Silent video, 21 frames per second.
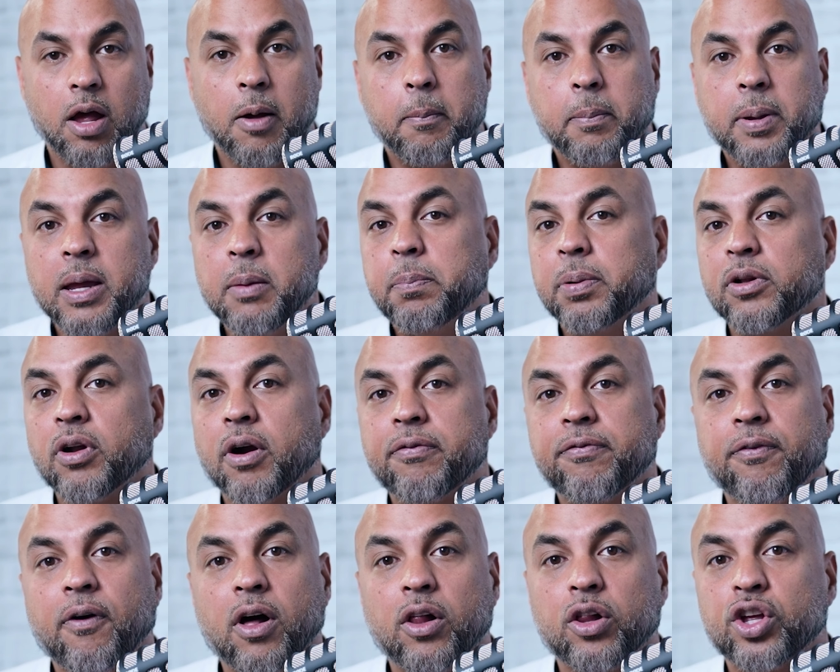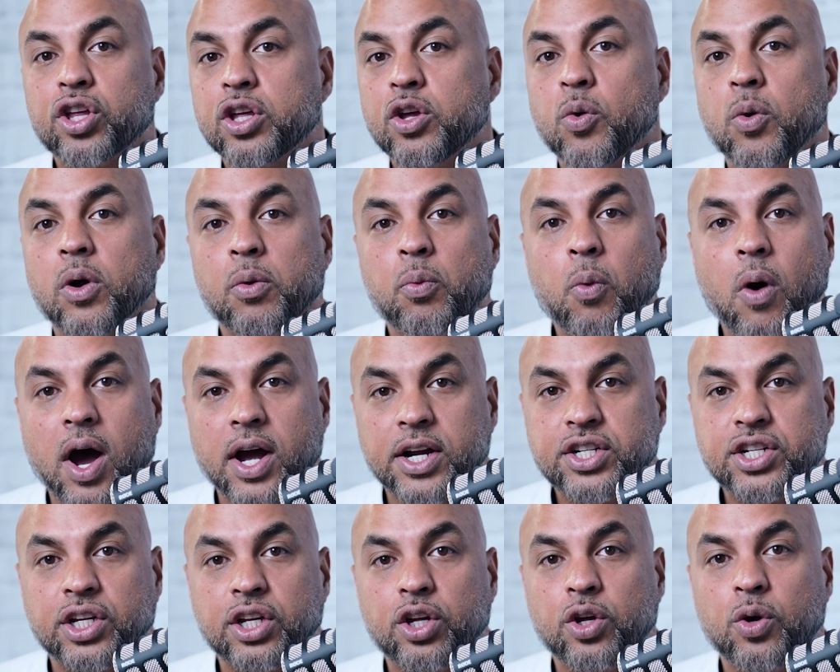People are following you and
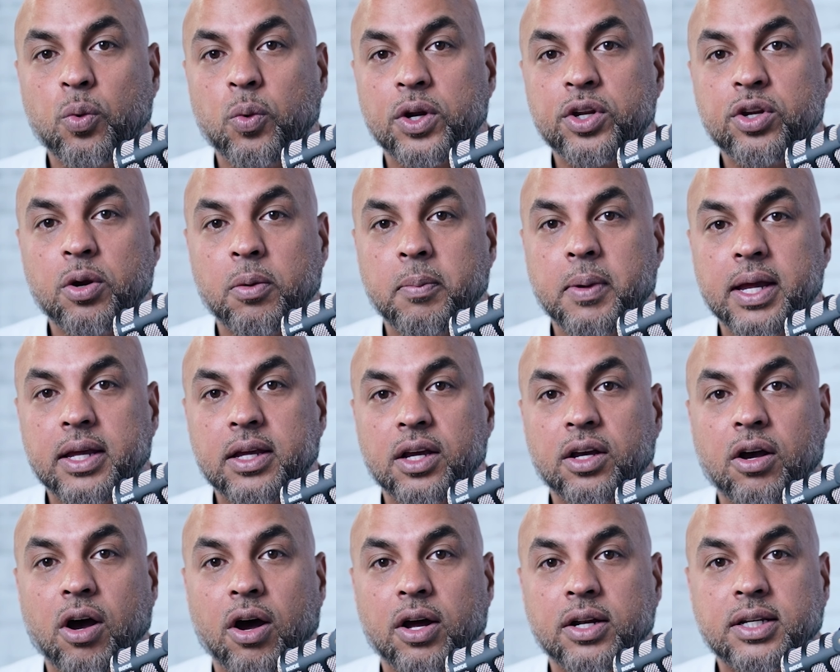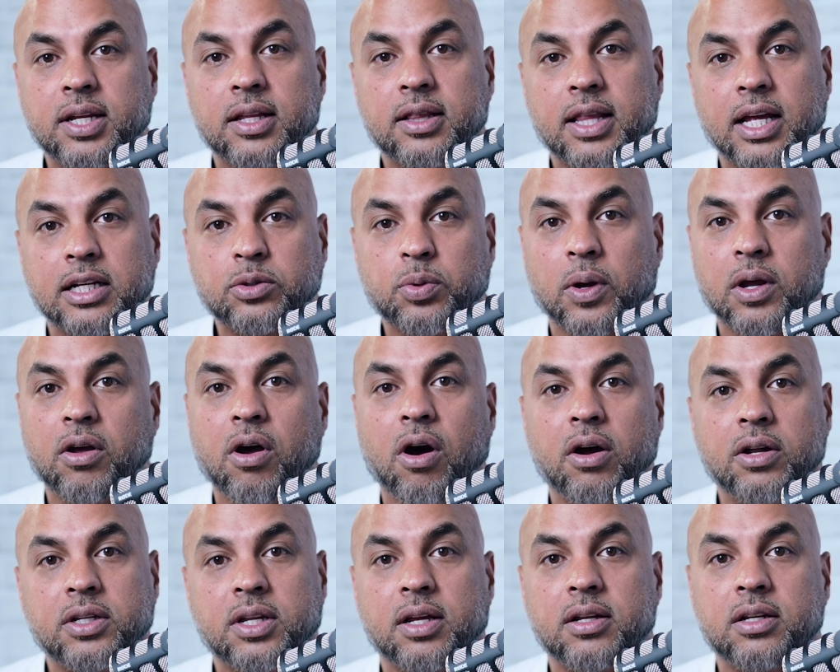watching you when you're making content. That's why
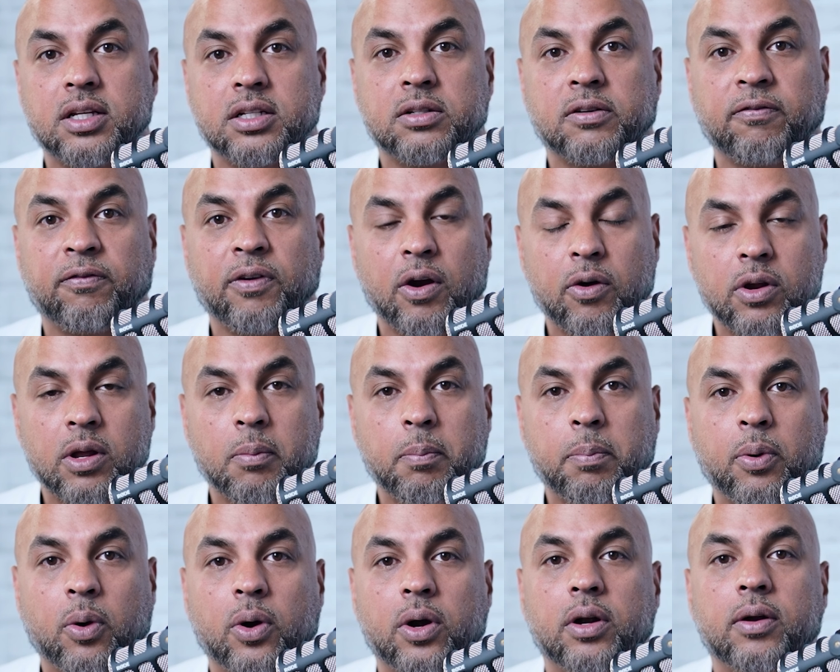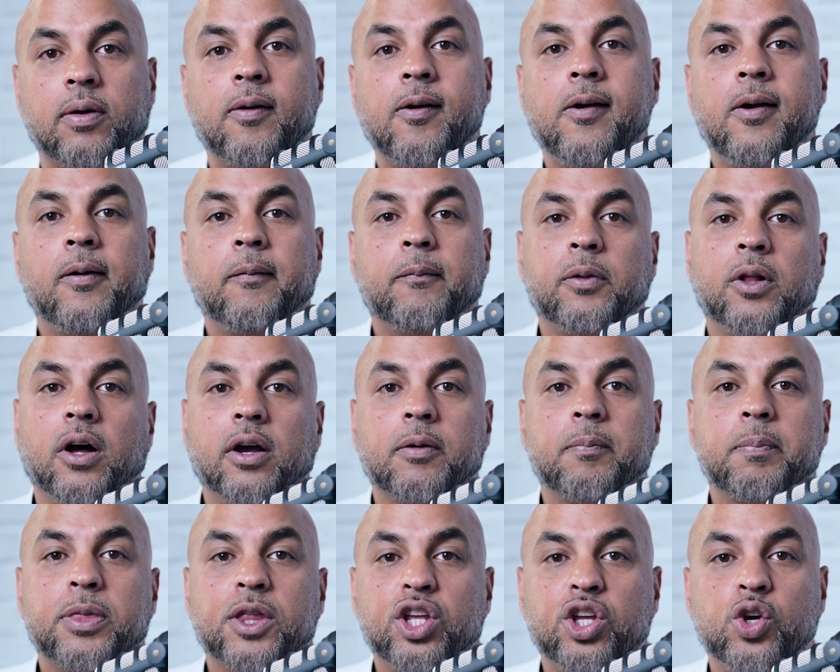content is very important. Look,
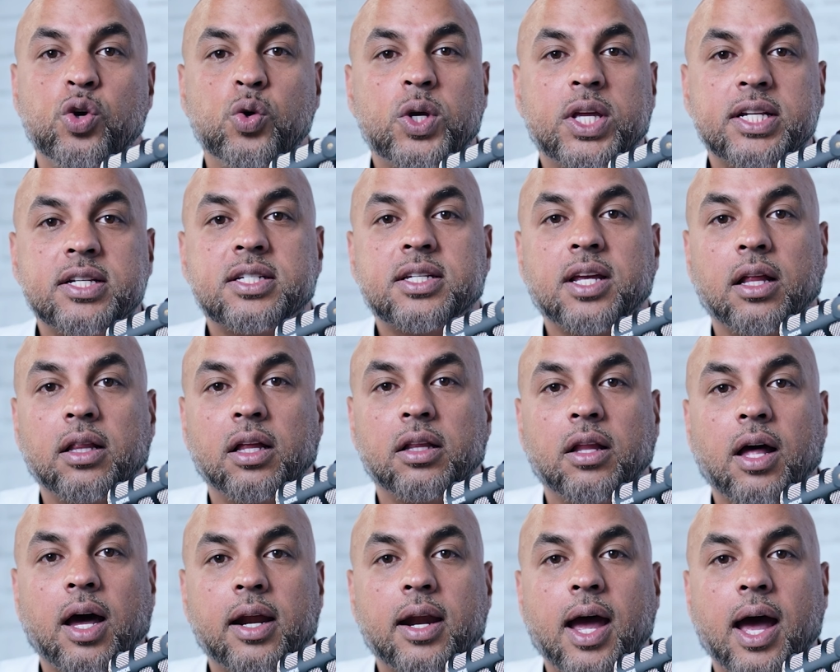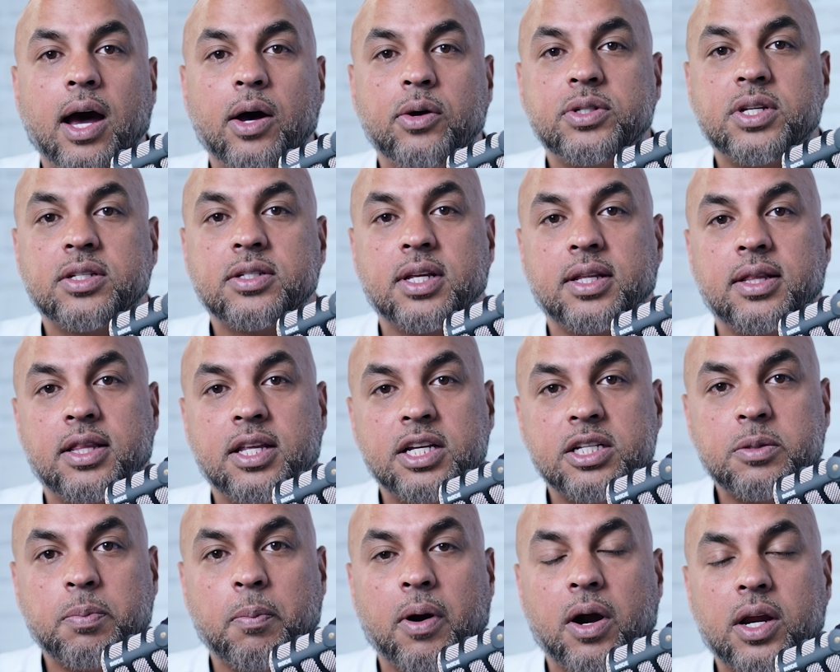you can sell a lot of houses in
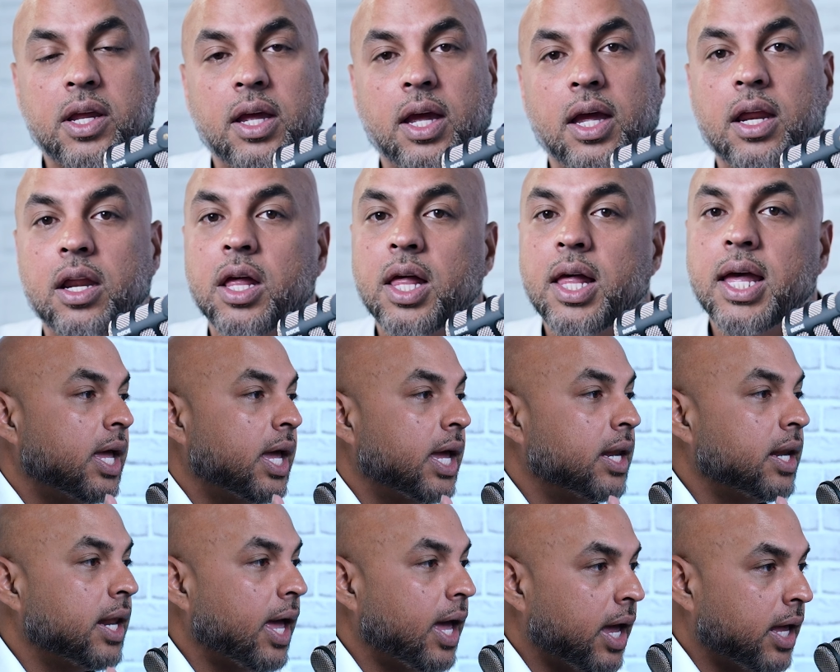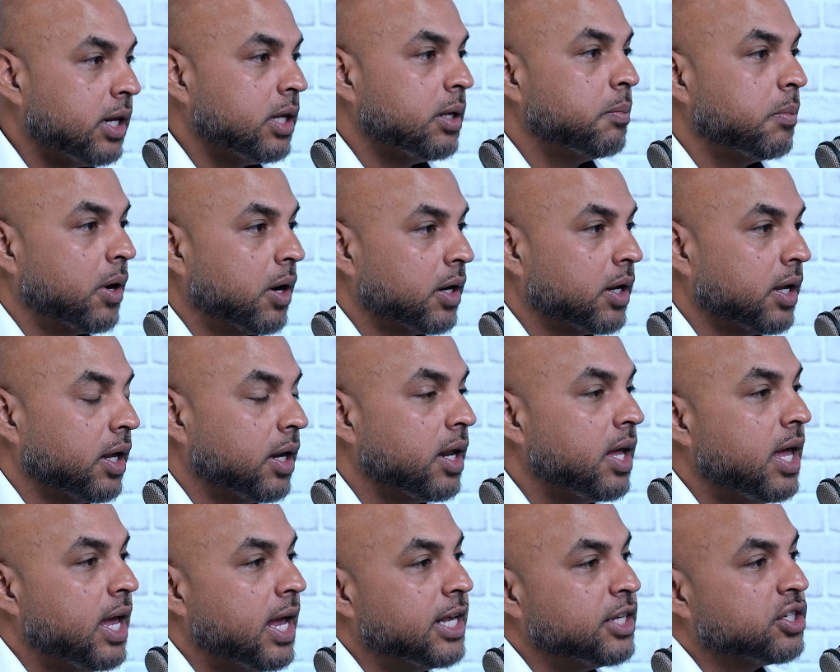this market, in any market,
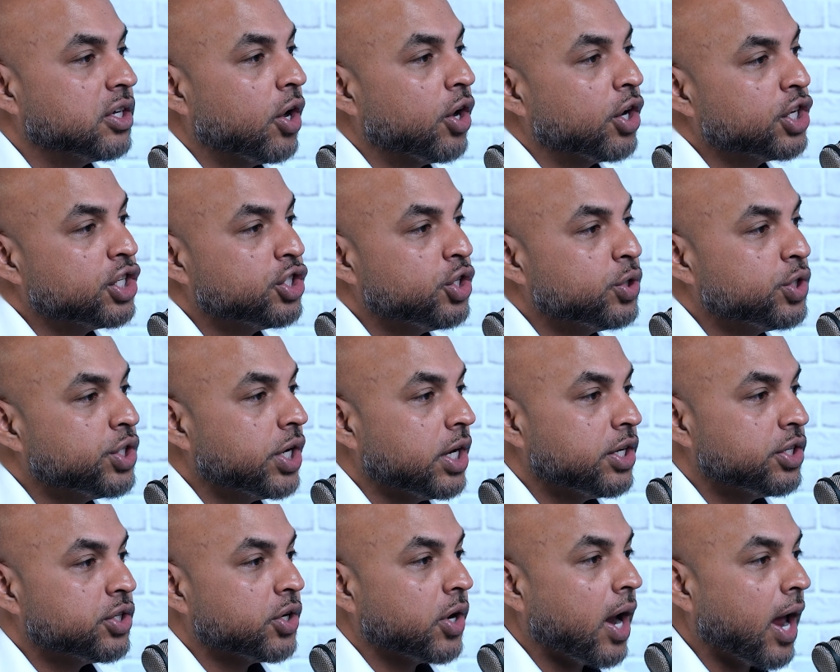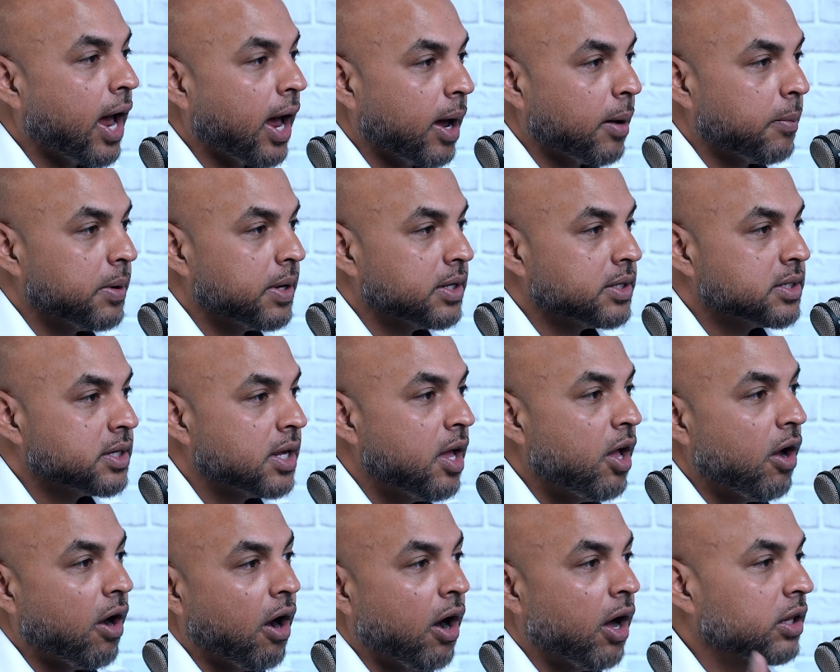as long as you change your habits.
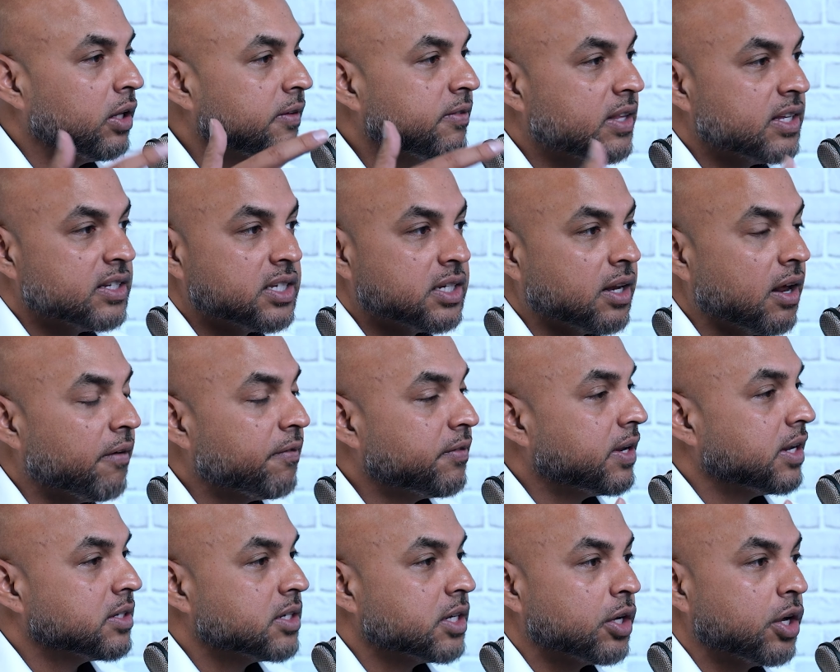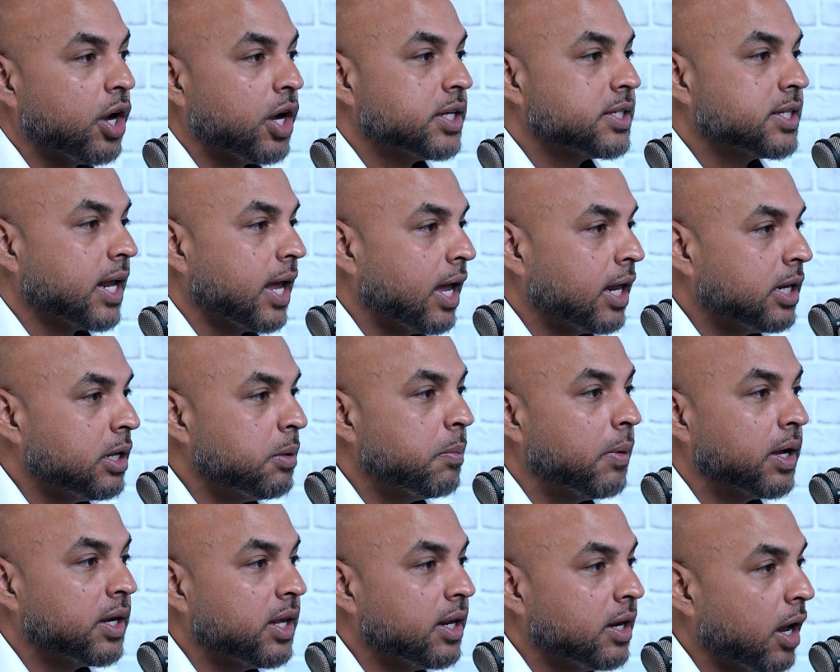All of this stuff doesn't cost any
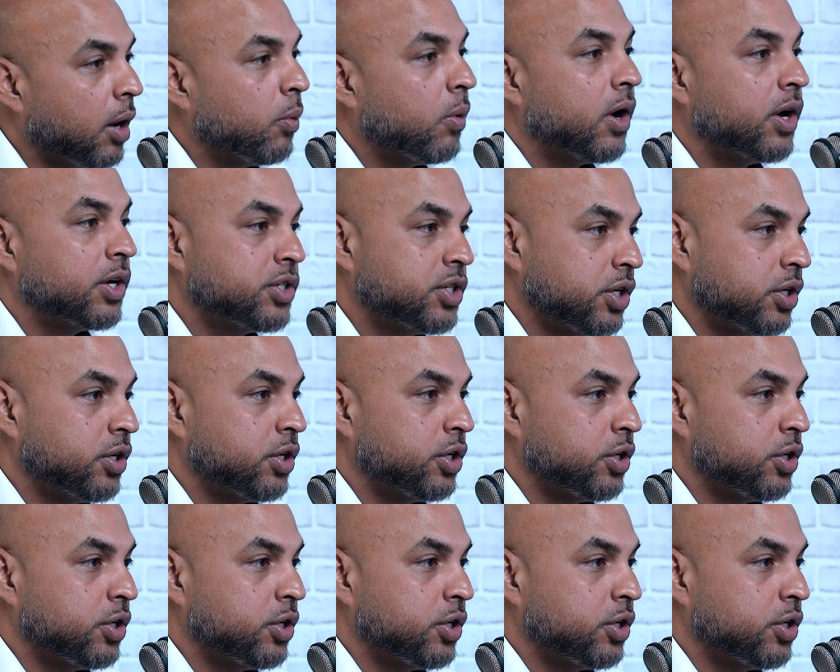money, and I want you to